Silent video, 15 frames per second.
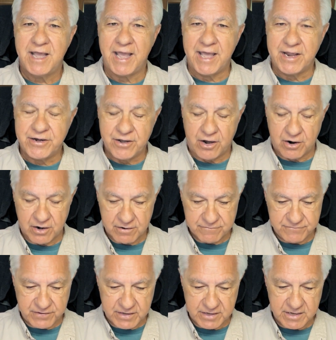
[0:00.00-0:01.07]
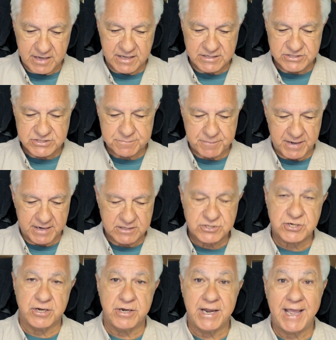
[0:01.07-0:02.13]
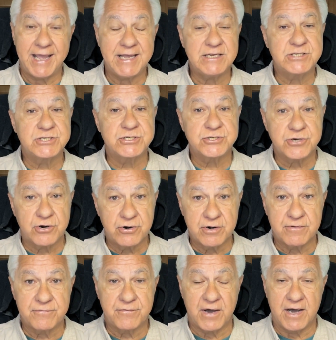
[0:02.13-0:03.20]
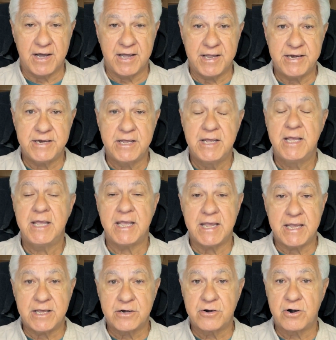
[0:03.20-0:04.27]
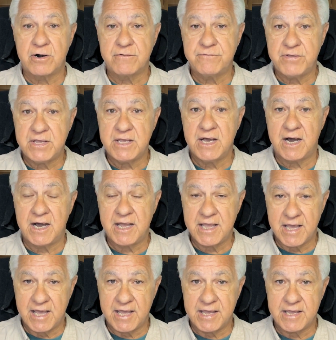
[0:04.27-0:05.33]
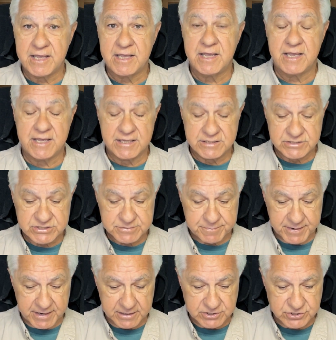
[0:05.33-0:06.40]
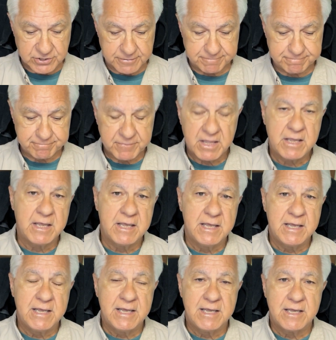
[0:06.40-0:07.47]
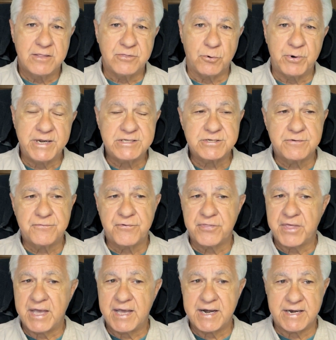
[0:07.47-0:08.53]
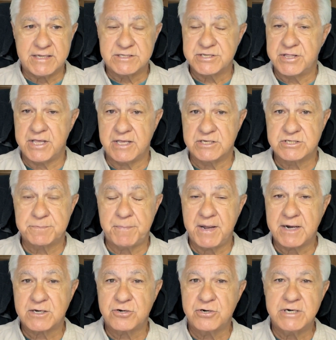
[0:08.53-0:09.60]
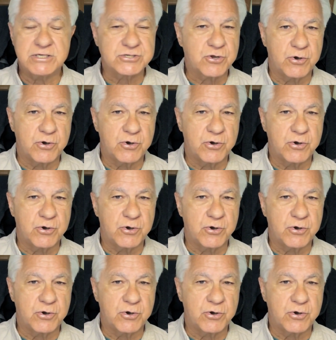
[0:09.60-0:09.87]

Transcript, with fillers: an RV inspection, a certified NRVTA inspection. The reason for that is the inspector is